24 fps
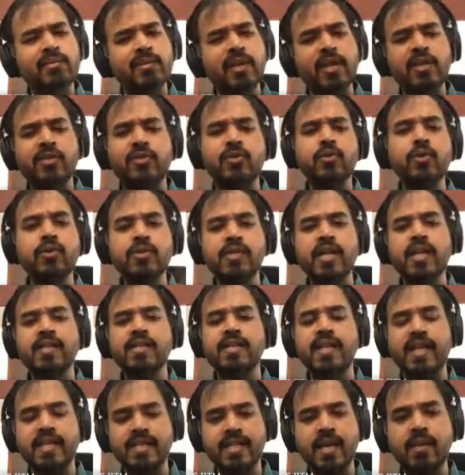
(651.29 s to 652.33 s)
is used as
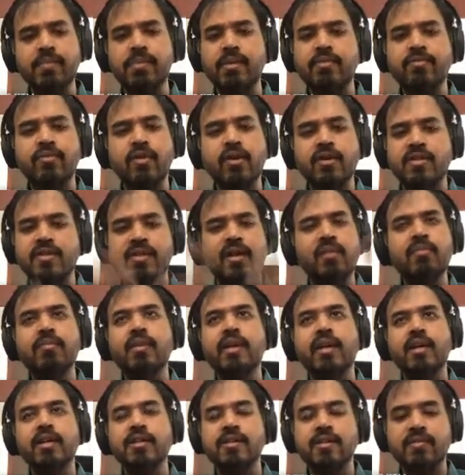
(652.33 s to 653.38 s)
an example for some
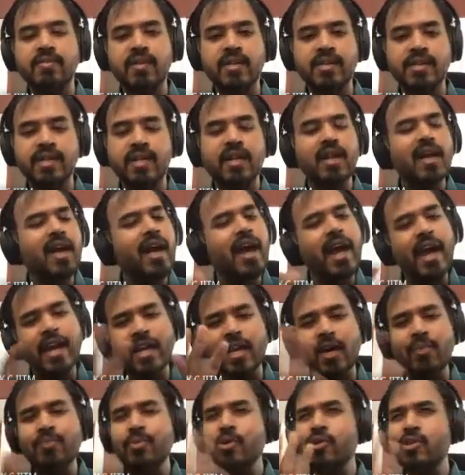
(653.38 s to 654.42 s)
recursive function. It
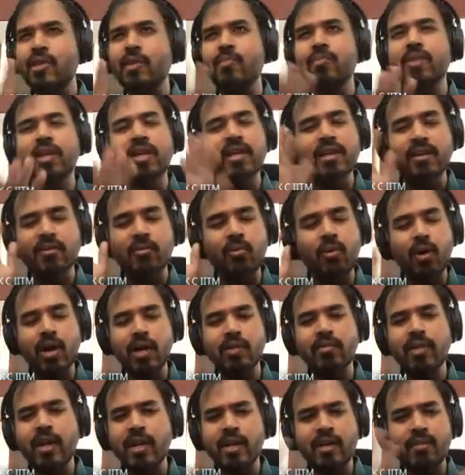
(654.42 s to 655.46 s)
computes something.
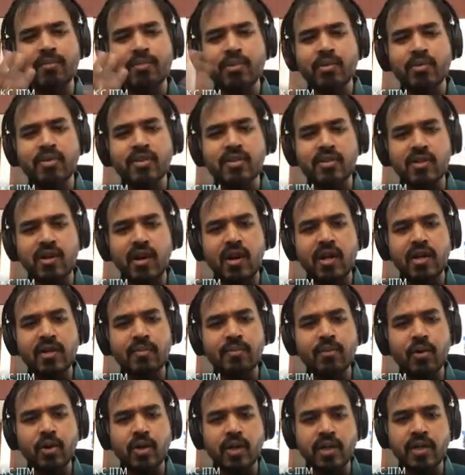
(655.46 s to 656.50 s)
Whatever it computes is not
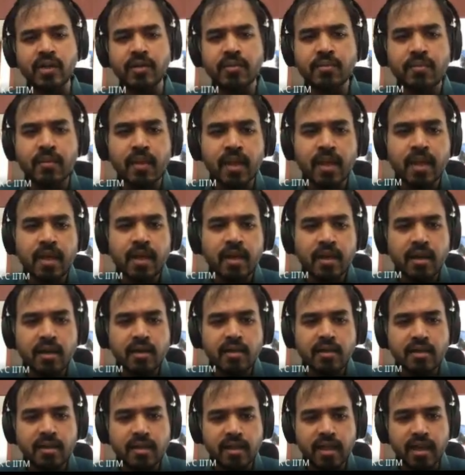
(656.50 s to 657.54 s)
important.
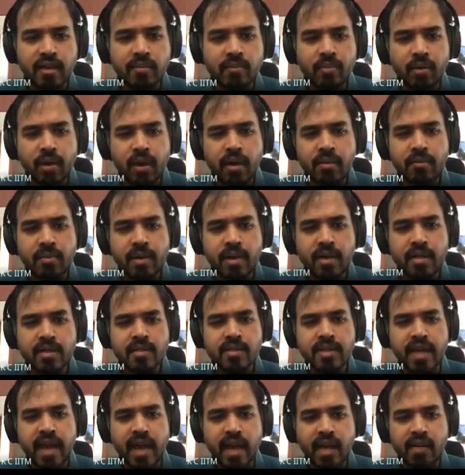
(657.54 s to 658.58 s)
The important bit is
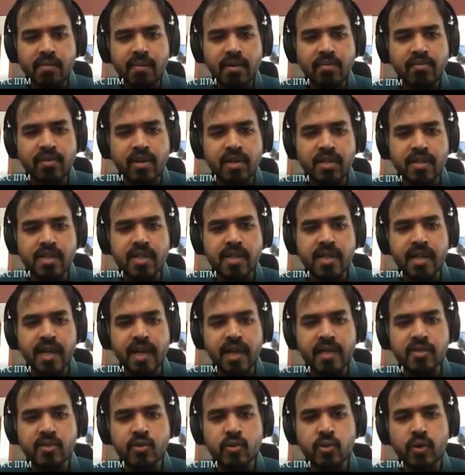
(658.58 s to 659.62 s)
the Ackermann function
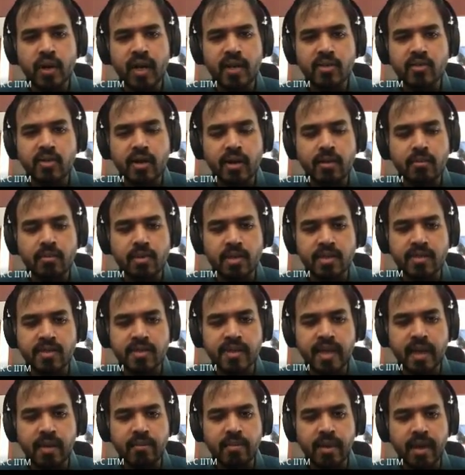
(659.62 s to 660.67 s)
takes two natural numbers,
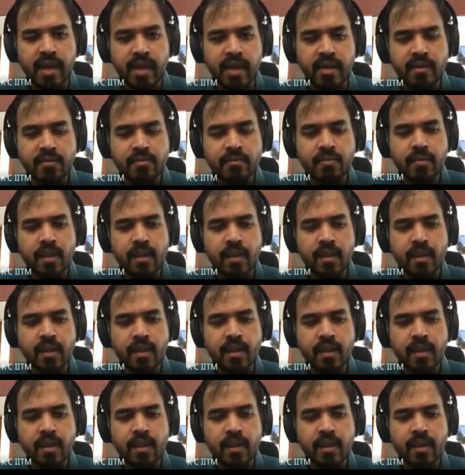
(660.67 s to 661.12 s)
m and n,